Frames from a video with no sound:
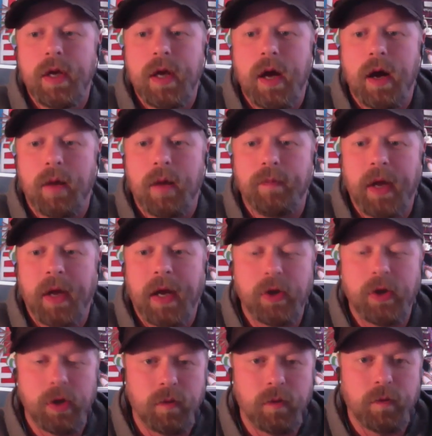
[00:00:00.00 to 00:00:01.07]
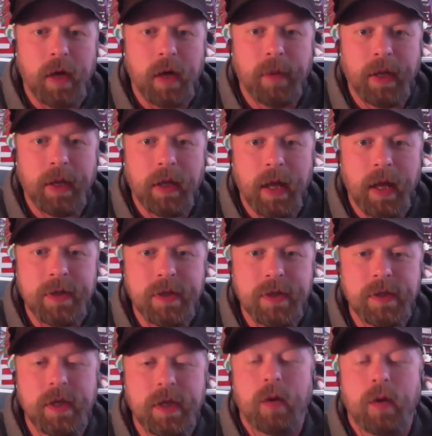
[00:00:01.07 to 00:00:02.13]
and I couldn't find my
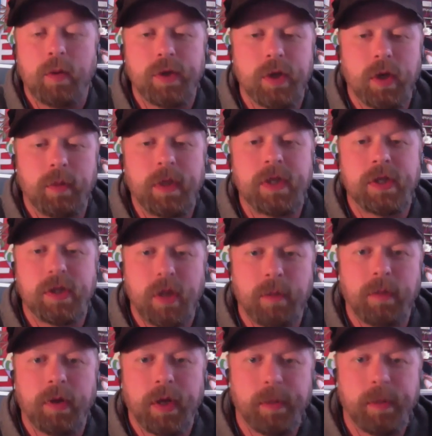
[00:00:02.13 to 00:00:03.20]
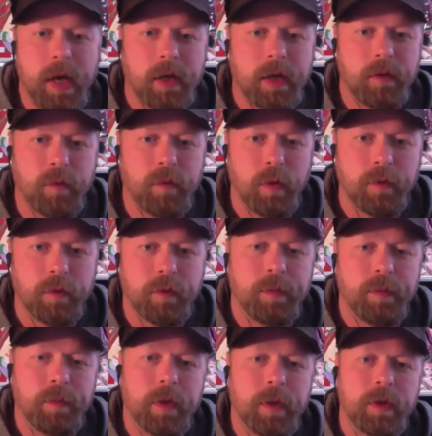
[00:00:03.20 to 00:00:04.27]
glasses, I was going to be stumbling back and forth
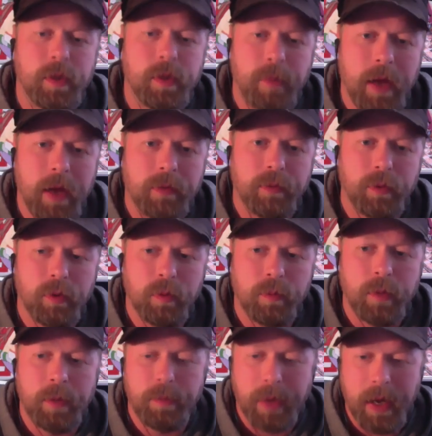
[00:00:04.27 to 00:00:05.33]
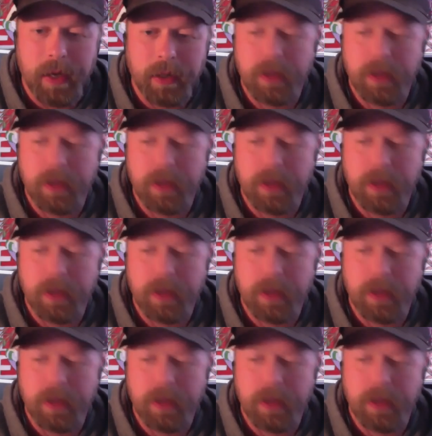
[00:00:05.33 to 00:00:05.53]
from to the bathroom and back.